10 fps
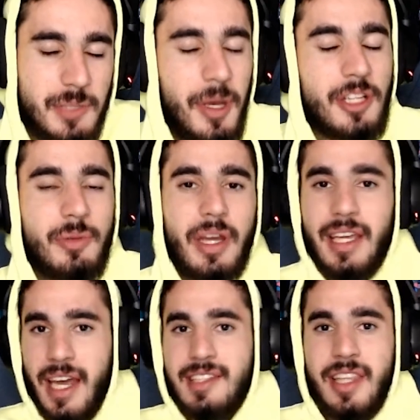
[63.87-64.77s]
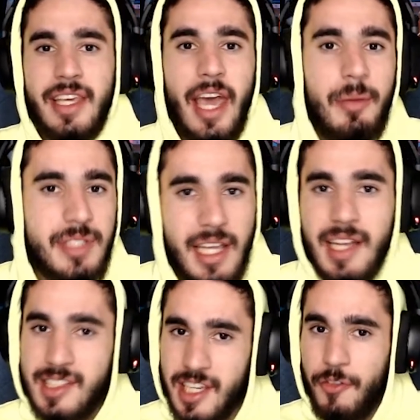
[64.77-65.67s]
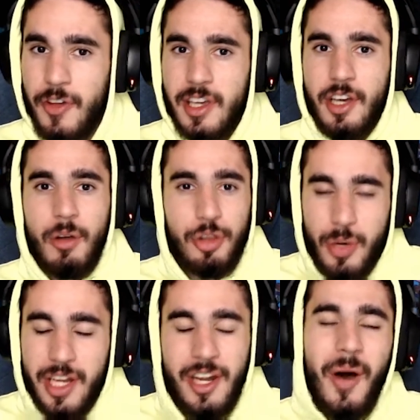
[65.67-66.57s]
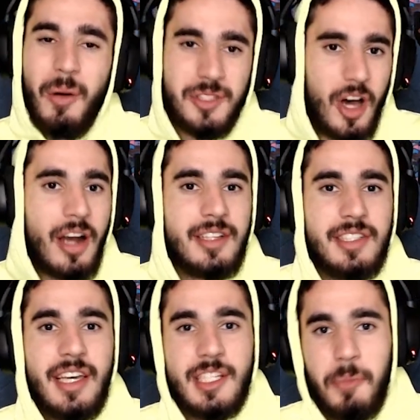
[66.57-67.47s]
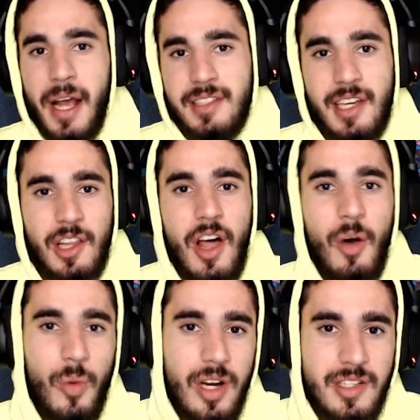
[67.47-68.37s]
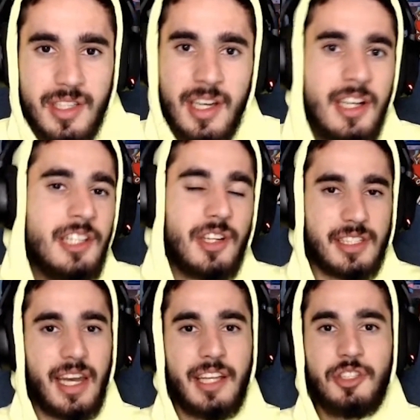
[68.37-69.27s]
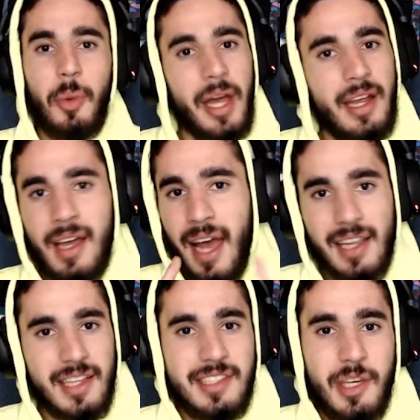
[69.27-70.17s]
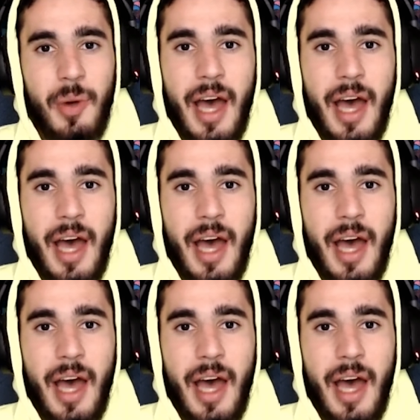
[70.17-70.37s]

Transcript: Belle. So we're going to get into the games, and let's see if we can go 3-0. I was honestly expecting a lot worse. So let's get into it and let's see what